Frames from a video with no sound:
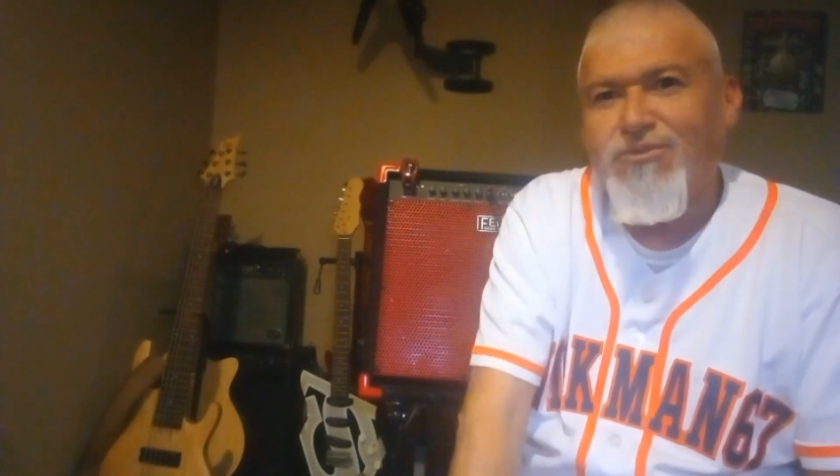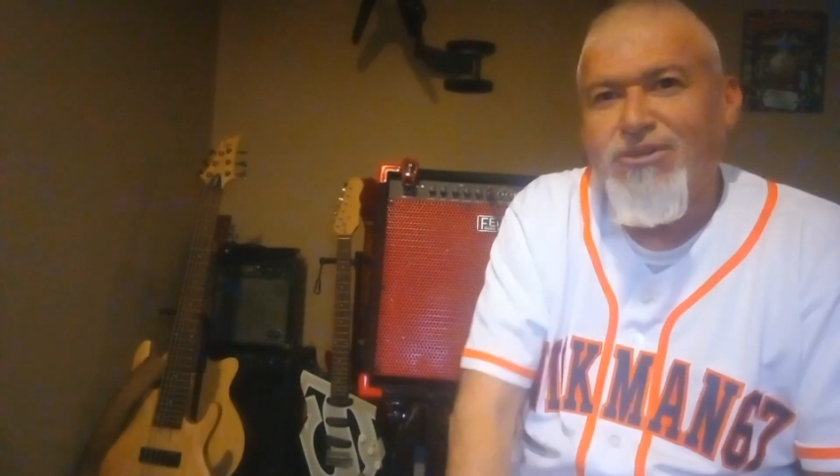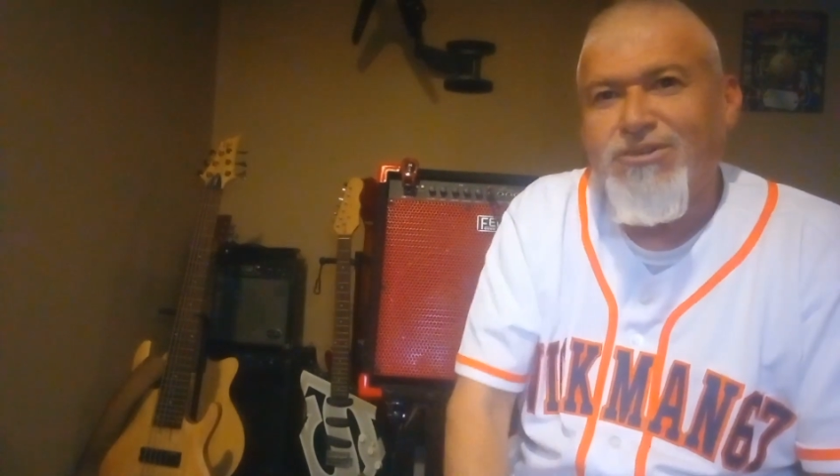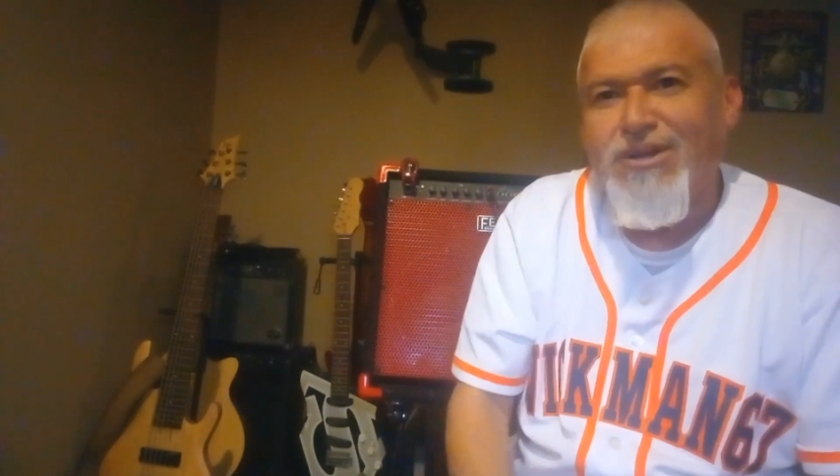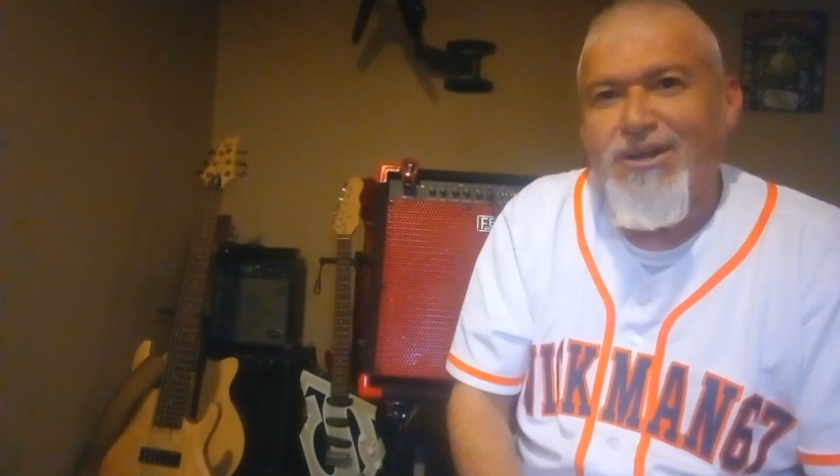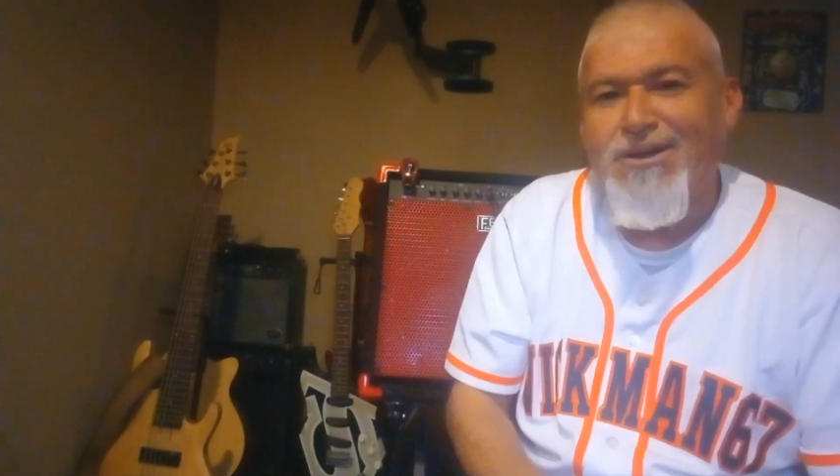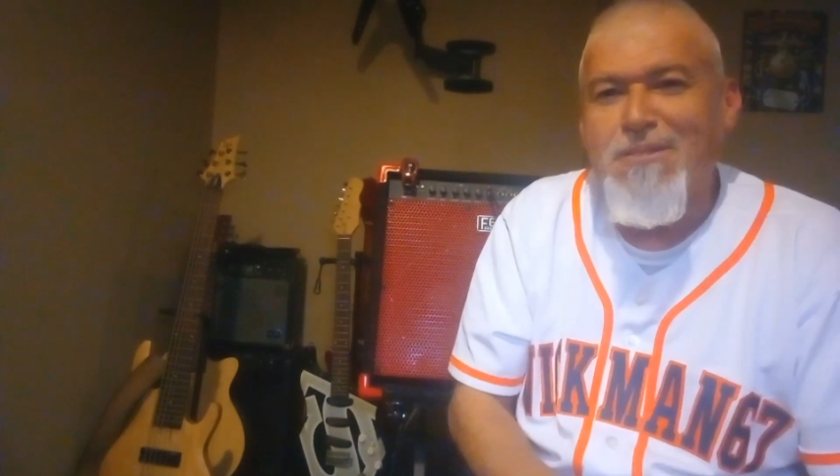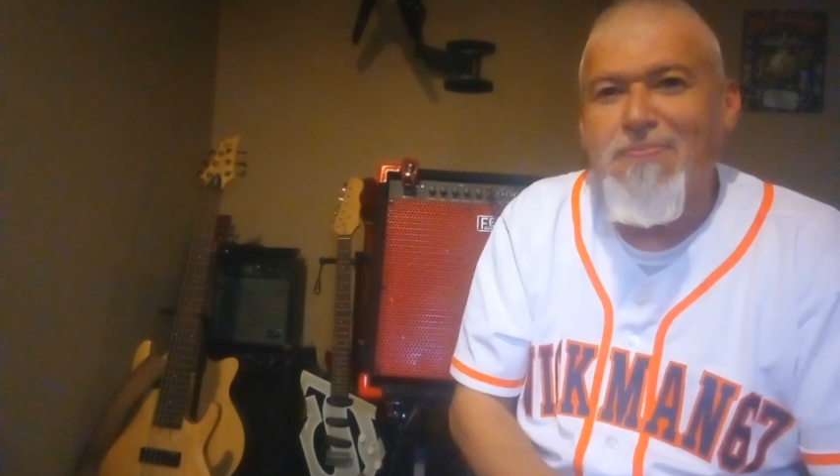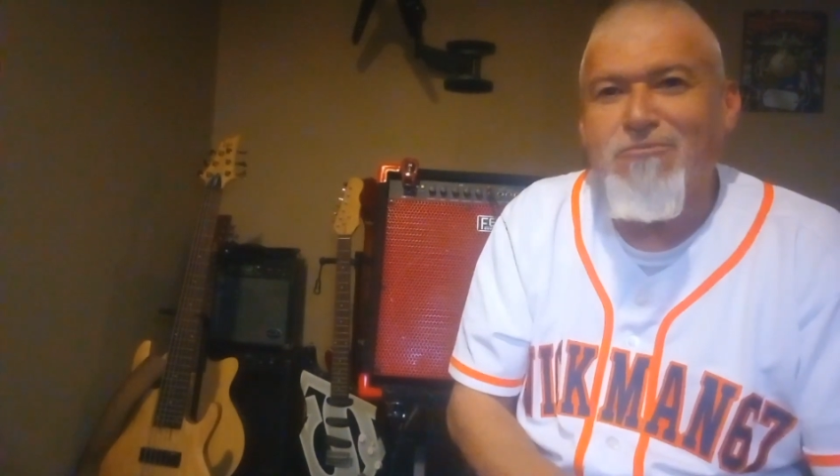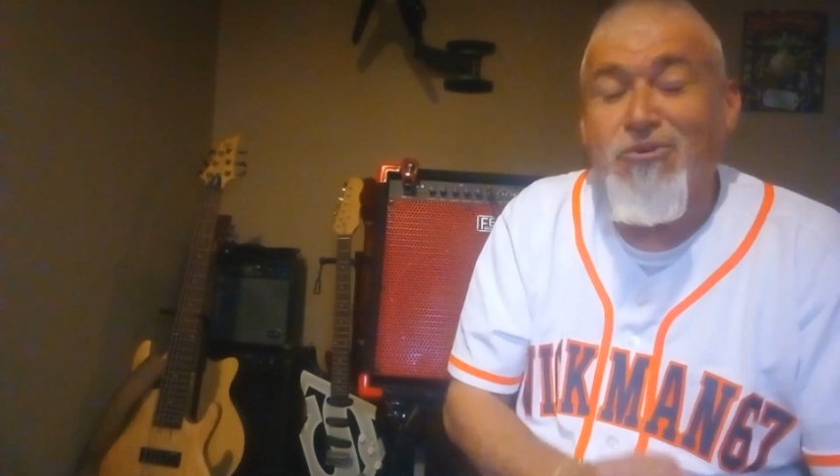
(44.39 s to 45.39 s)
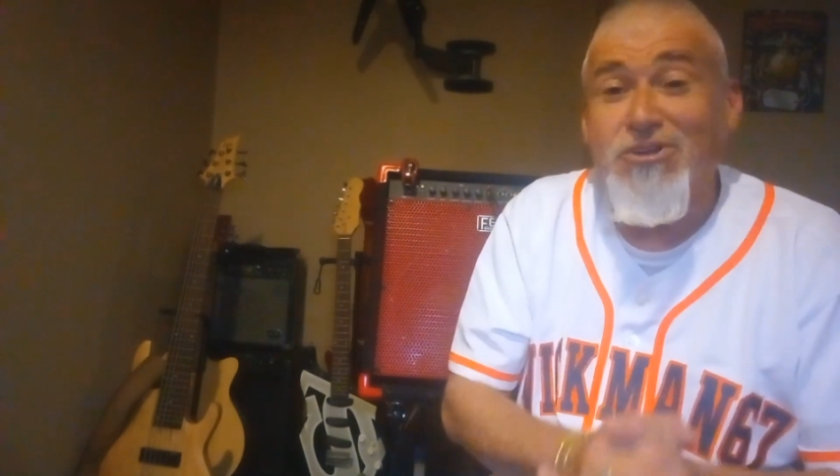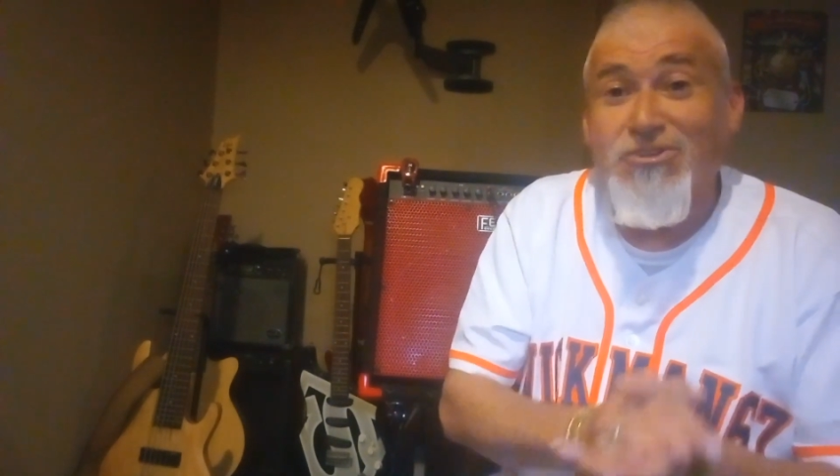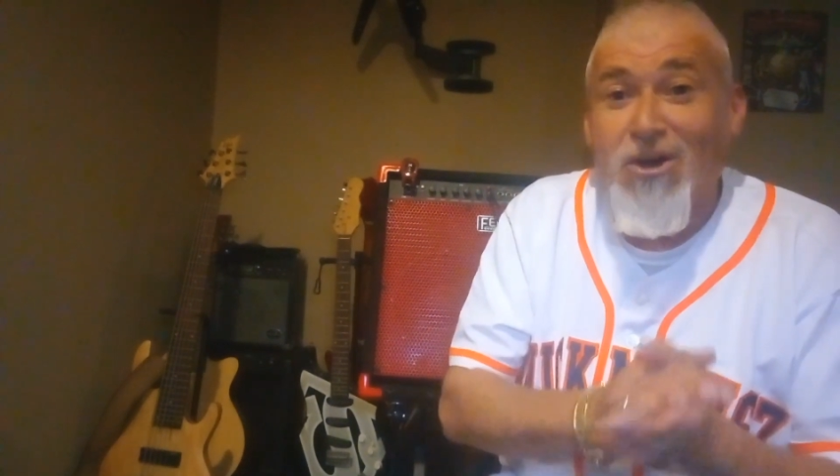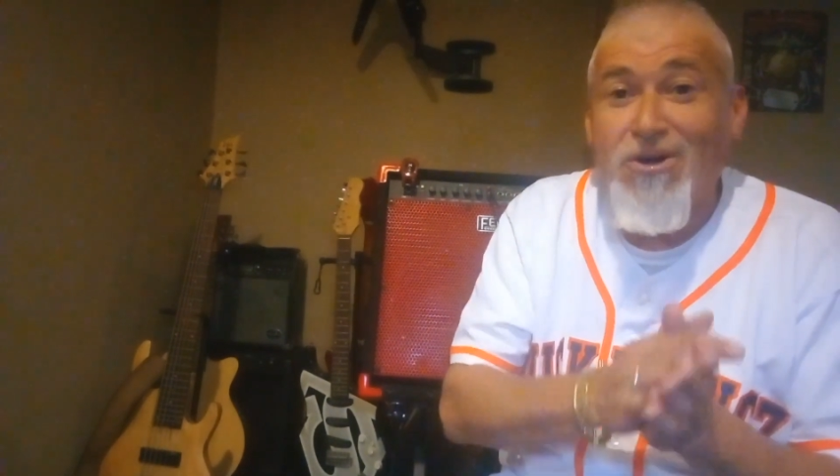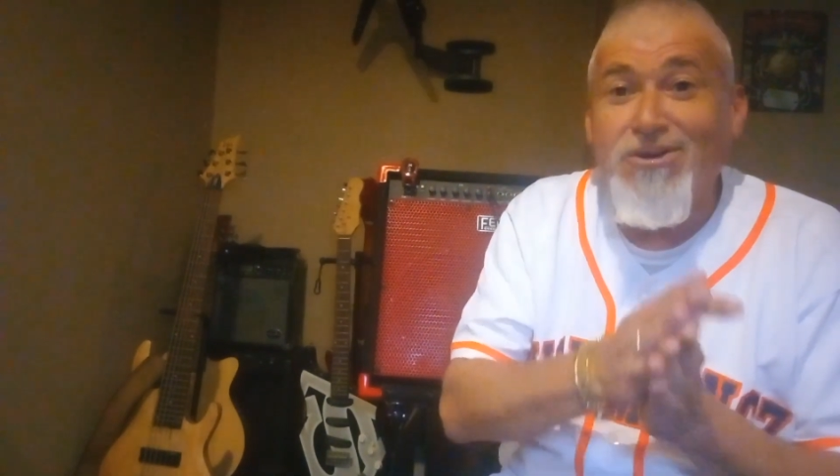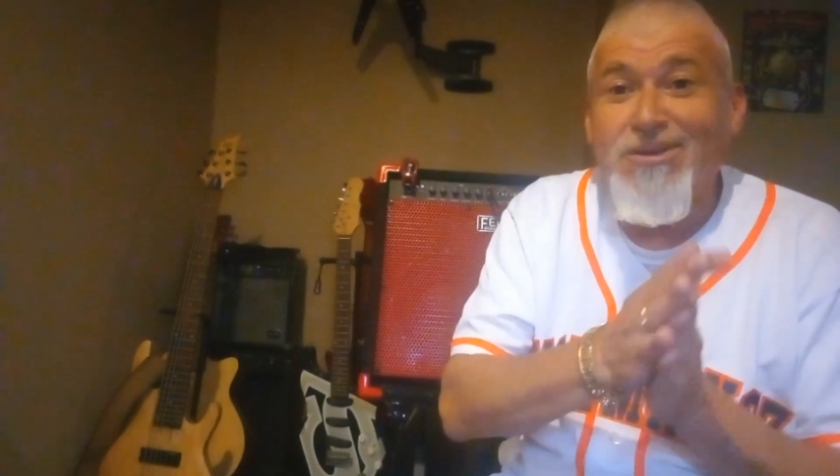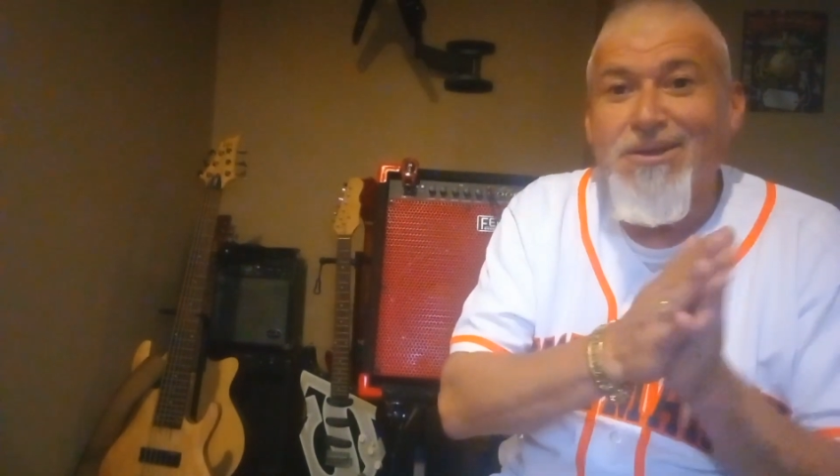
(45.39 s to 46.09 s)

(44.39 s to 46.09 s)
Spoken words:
this song.